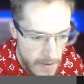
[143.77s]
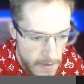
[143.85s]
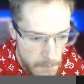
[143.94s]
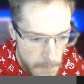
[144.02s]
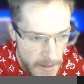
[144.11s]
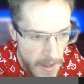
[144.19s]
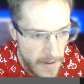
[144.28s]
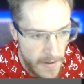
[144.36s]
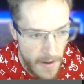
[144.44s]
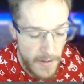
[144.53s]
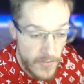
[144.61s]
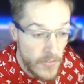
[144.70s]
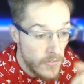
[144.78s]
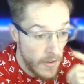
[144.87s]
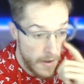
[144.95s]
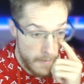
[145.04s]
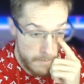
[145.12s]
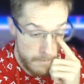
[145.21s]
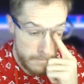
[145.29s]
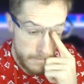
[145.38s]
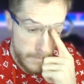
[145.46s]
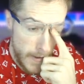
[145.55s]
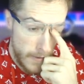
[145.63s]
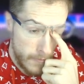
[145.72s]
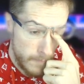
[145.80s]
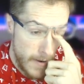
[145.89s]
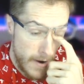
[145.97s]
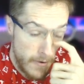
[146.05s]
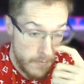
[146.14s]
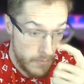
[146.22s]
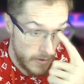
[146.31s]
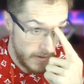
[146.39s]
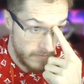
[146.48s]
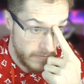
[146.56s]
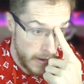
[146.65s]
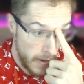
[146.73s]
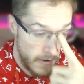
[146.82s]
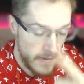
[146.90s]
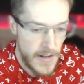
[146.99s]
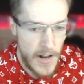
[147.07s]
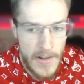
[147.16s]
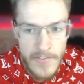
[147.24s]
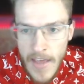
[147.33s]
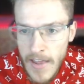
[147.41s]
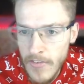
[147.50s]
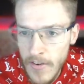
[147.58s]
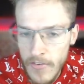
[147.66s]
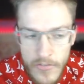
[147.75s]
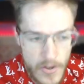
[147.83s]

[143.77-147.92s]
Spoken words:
But yeah, guys, Uncle Mario, brilliant fan art. Now let's get into this.